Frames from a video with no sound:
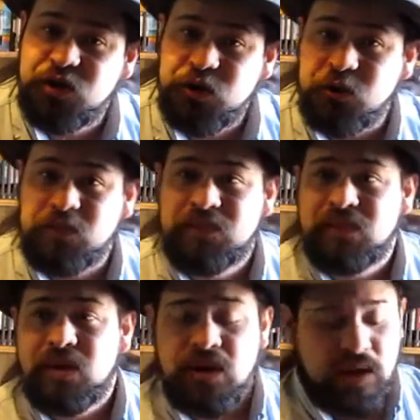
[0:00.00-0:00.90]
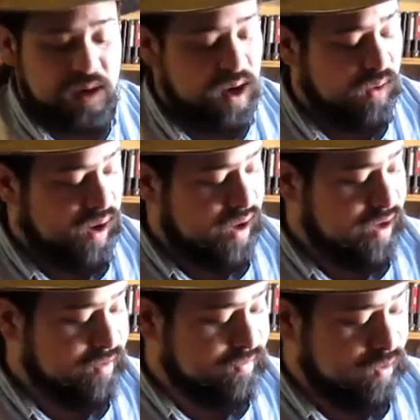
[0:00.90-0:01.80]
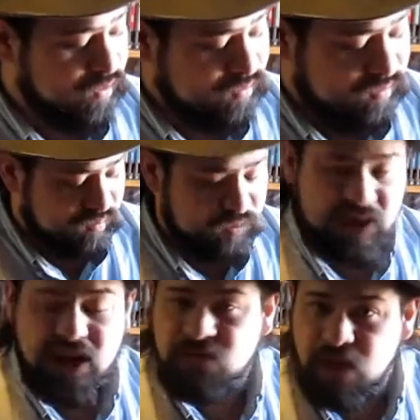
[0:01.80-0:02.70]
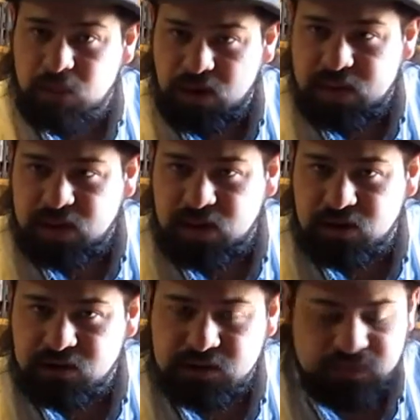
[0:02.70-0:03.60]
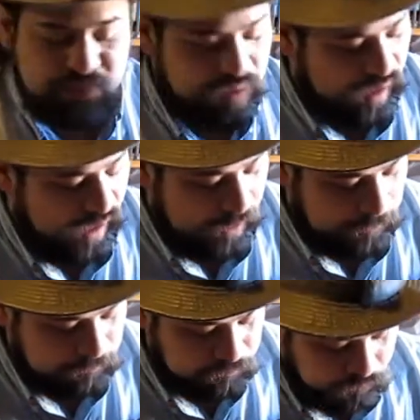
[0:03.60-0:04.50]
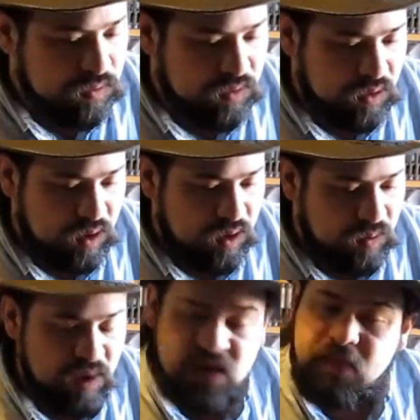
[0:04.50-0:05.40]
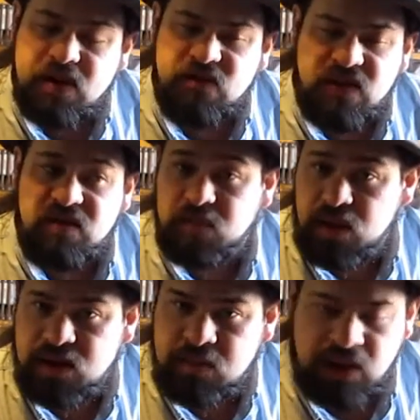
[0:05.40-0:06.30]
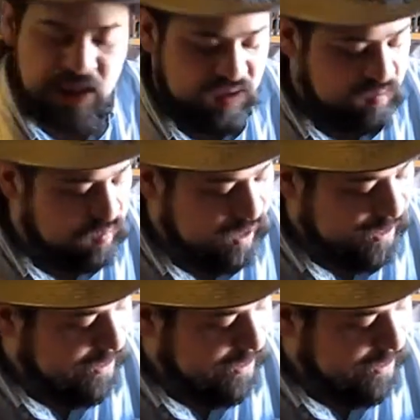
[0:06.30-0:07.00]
2. Now, I don't play ROM or emulators. I'm not the biggest fan of plug-and plays, but